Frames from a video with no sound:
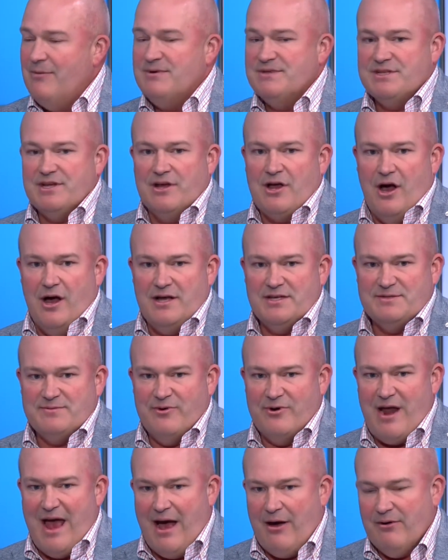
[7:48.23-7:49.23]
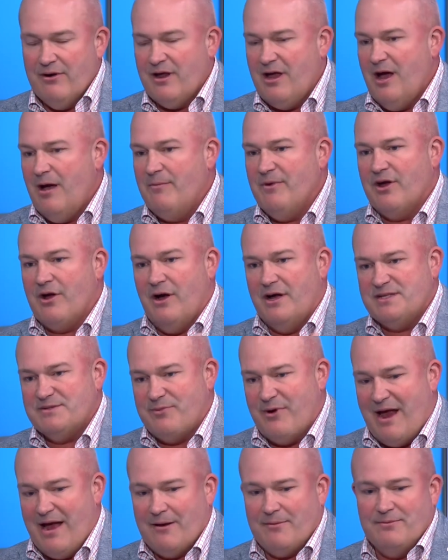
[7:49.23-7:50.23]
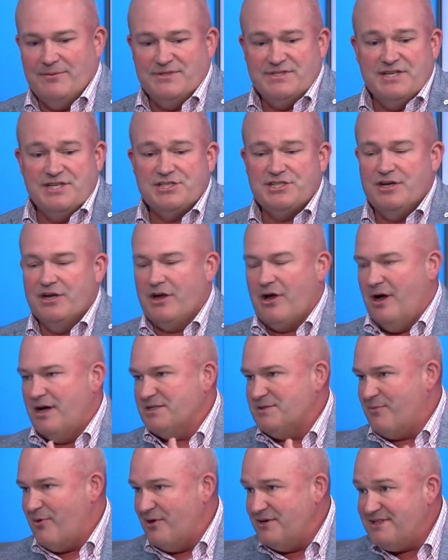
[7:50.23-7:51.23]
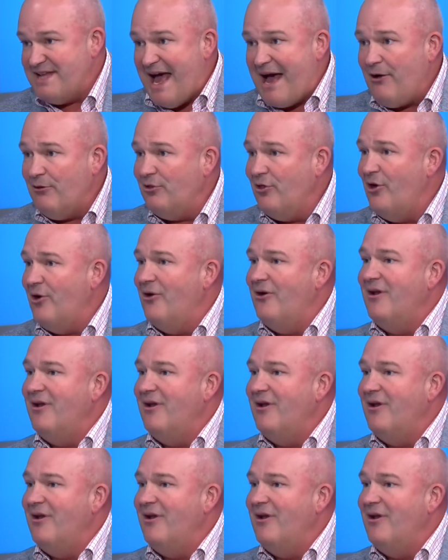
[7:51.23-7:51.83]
It was a cost per outcome, a cost per acquisition, a cost per download.